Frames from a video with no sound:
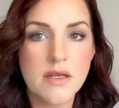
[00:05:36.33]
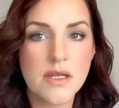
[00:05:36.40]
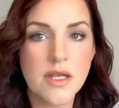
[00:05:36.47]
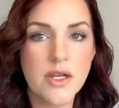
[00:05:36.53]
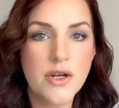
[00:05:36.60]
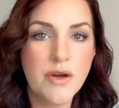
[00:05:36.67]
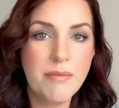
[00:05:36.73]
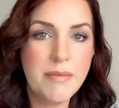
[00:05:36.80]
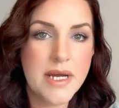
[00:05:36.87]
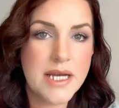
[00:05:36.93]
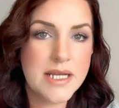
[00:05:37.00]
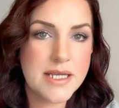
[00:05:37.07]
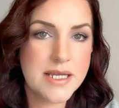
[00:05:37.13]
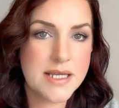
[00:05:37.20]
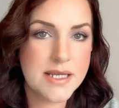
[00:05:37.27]
So the
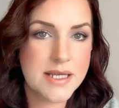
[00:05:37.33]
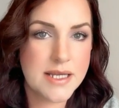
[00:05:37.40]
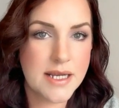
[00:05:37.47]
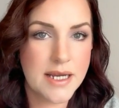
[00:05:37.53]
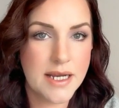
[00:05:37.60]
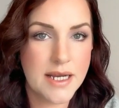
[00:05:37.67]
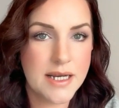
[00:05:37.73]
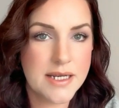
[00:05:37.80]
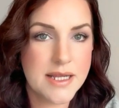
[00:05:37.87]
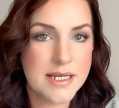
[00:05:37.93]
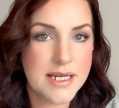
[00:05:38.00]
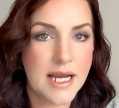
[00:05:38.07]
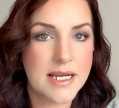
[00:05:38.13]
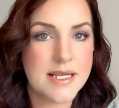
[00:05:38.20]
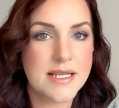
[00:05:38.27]
numbers and the
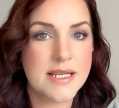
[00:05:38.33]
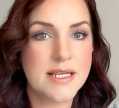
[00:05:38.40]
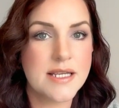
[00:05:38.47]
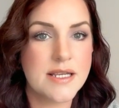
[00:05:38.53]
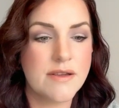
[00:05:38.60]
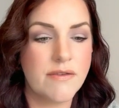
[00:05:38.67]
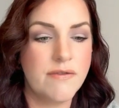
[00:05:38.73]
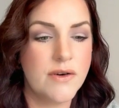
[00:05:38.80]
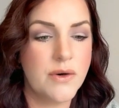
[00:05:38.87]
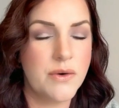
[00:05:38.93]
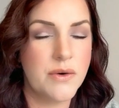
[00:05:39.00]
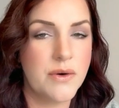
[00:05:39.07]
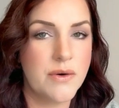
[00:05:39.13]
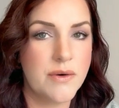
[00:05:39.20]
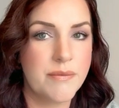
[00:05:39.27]
taxes
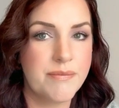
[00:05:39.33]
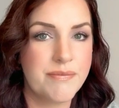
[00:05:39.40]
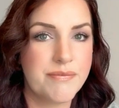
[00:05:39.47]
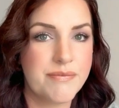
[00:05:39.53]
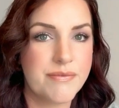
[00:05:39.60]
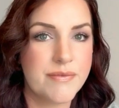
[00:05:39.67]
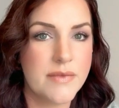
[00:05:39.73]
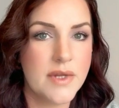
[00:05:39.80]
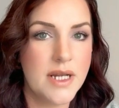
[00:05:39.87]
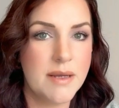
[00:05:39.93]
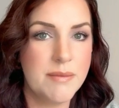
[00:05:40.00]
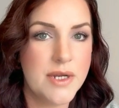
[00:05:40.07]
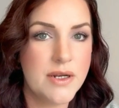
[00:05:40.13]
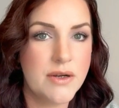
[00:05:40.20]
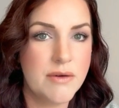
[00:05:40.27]
for
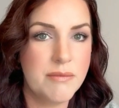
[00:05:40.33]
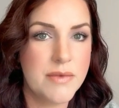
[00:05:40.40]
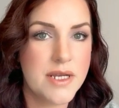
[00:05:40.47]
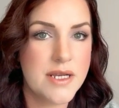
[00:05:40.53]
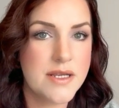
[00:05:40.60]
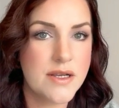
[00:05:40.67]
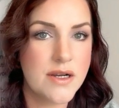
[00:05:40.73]
limited companies